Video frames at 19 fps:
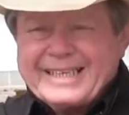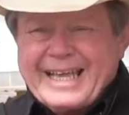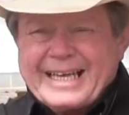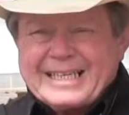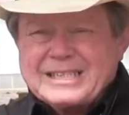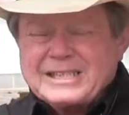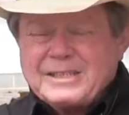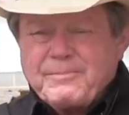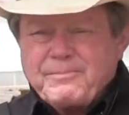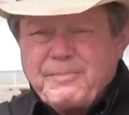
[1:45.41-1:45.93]

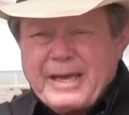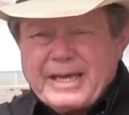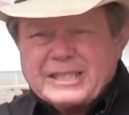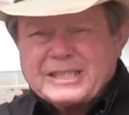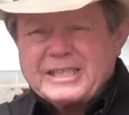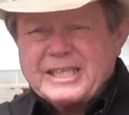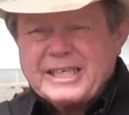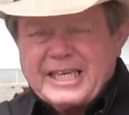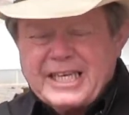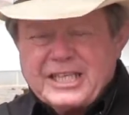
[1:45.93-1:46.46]
That's the
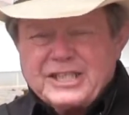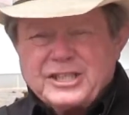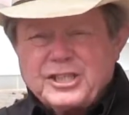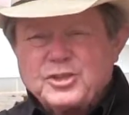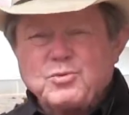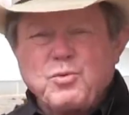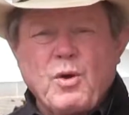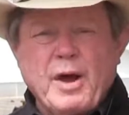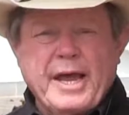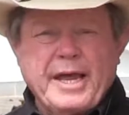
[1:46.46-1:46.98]
best and
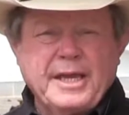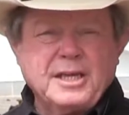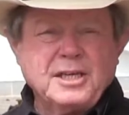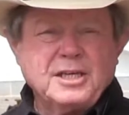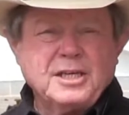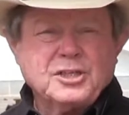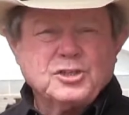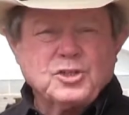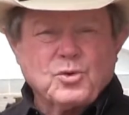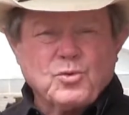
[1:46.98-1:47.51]
easiest way
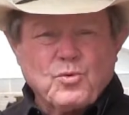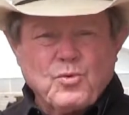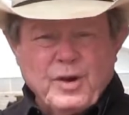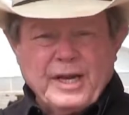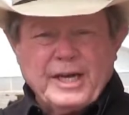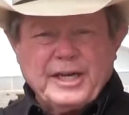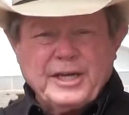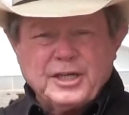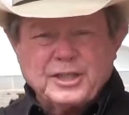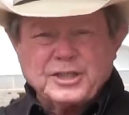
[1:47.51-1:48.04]
to
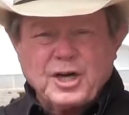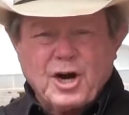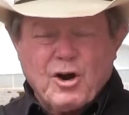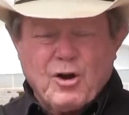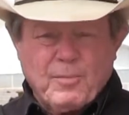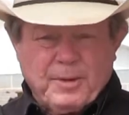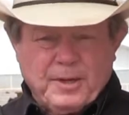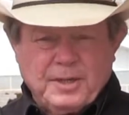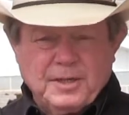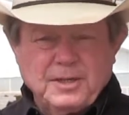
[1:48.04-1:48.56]
really
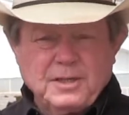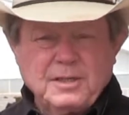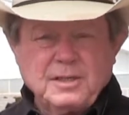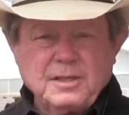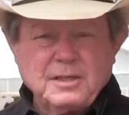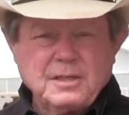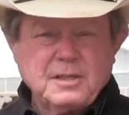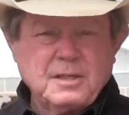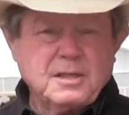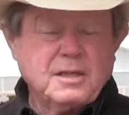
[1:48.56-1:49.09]
determine
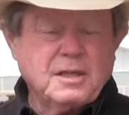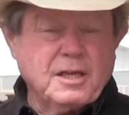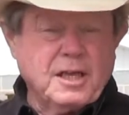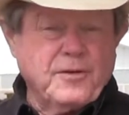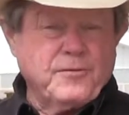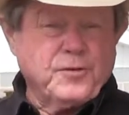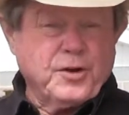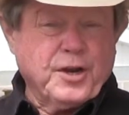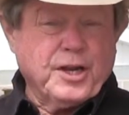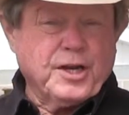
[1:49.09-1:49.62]

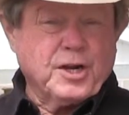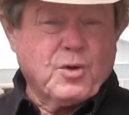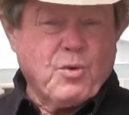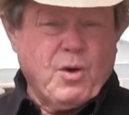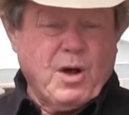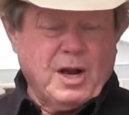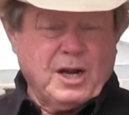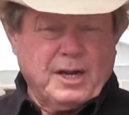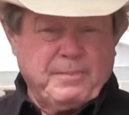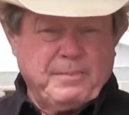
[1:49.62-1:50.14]
if you're getting a
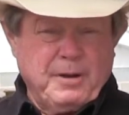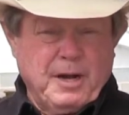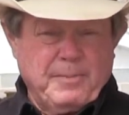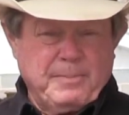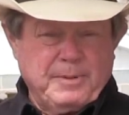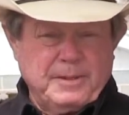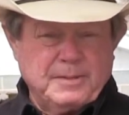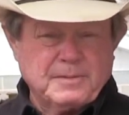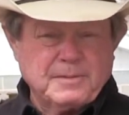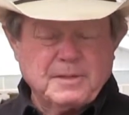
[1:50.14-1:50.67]
quality
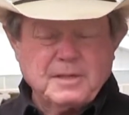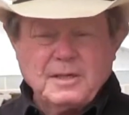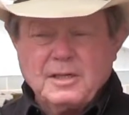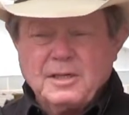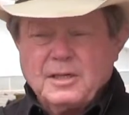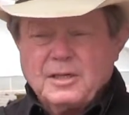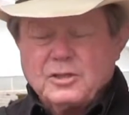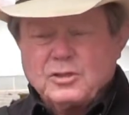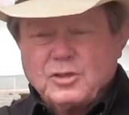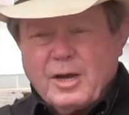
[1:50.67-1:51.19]
puppy.
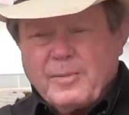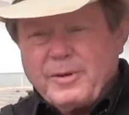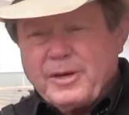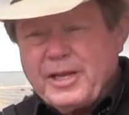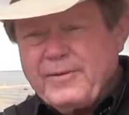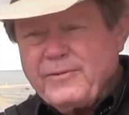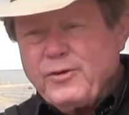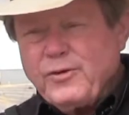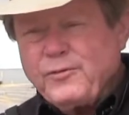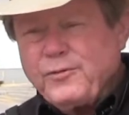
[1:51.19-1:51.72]
So I'm going
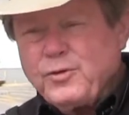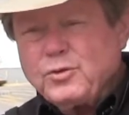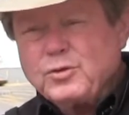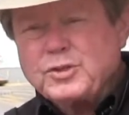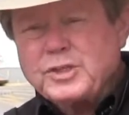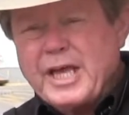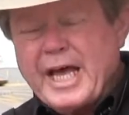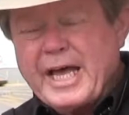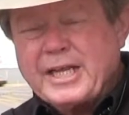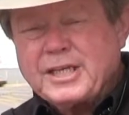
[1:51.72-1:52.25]
to give you a few
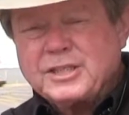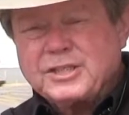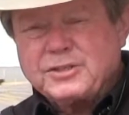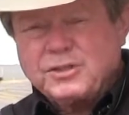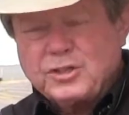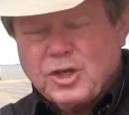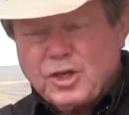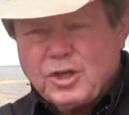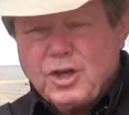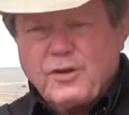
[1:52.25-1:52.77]
signs
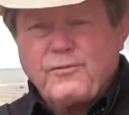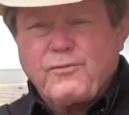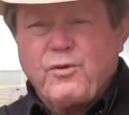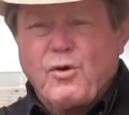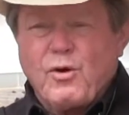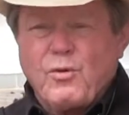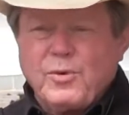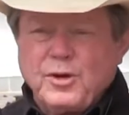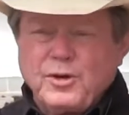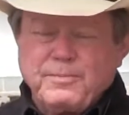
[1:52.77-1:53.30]
to look
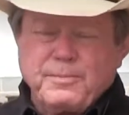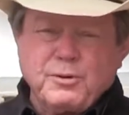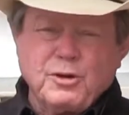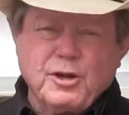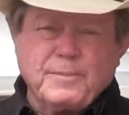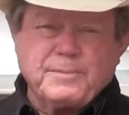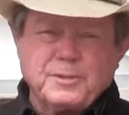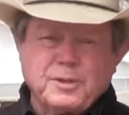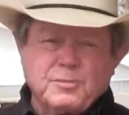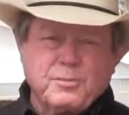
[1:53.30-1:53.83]
for when you
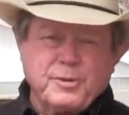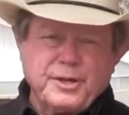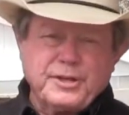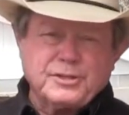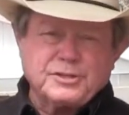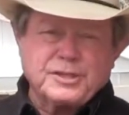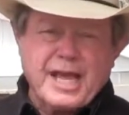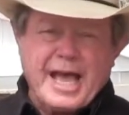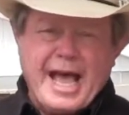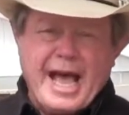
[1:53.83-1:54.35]
pull up to the
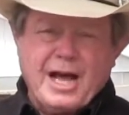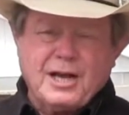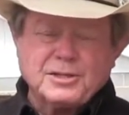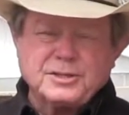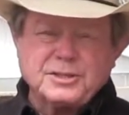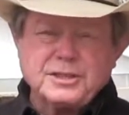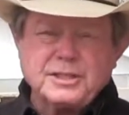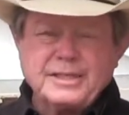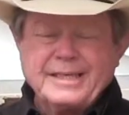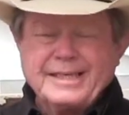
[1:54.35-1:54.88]
breeder's
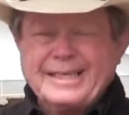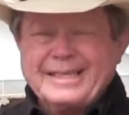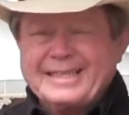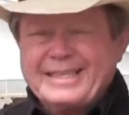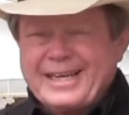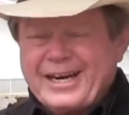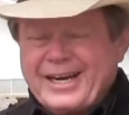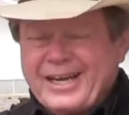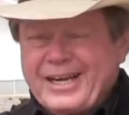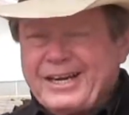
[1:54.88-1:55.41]
house
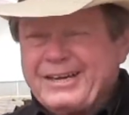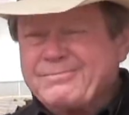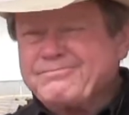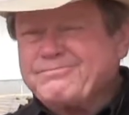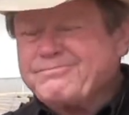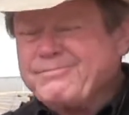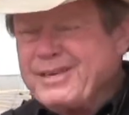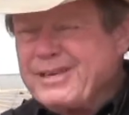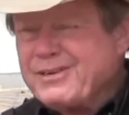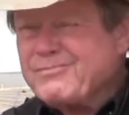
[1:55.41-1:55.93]
that are going to
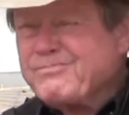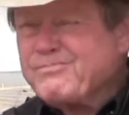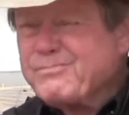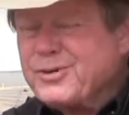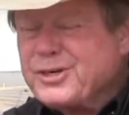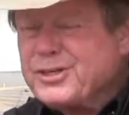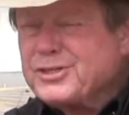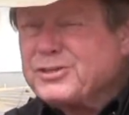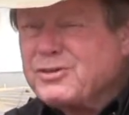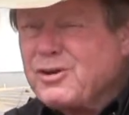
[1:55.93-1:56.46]
be a
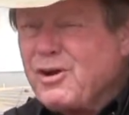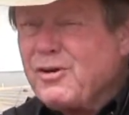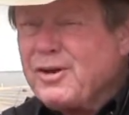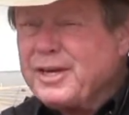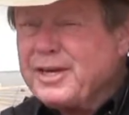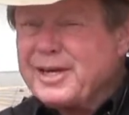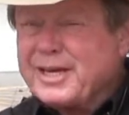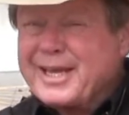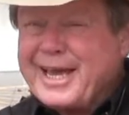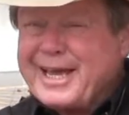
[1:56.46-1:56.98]
pretty strong
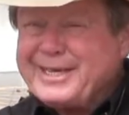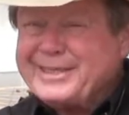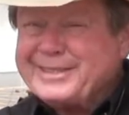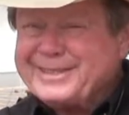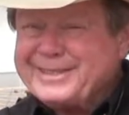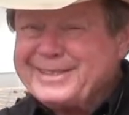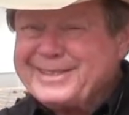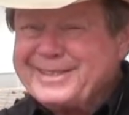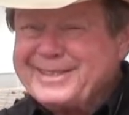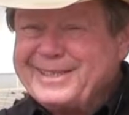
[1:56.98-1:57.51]

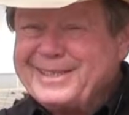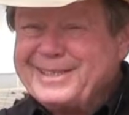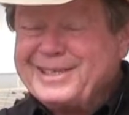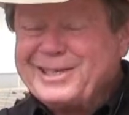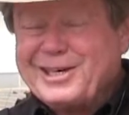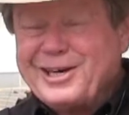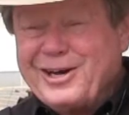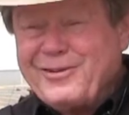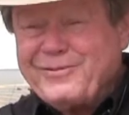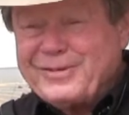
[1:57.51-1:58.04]
indication
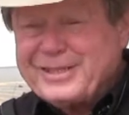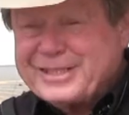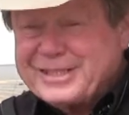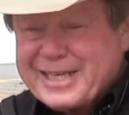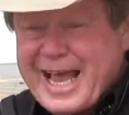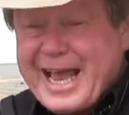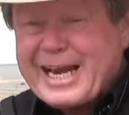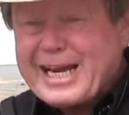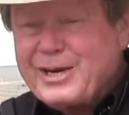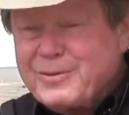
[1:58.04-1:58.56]
of
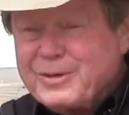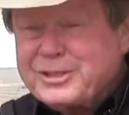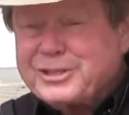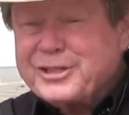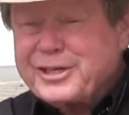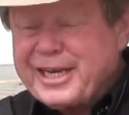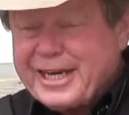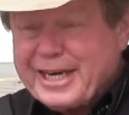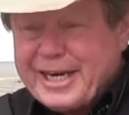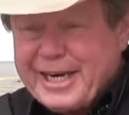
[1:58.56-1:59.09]
exactly what
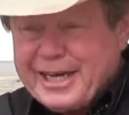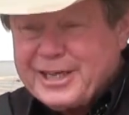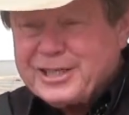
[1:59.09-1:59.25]
you're getting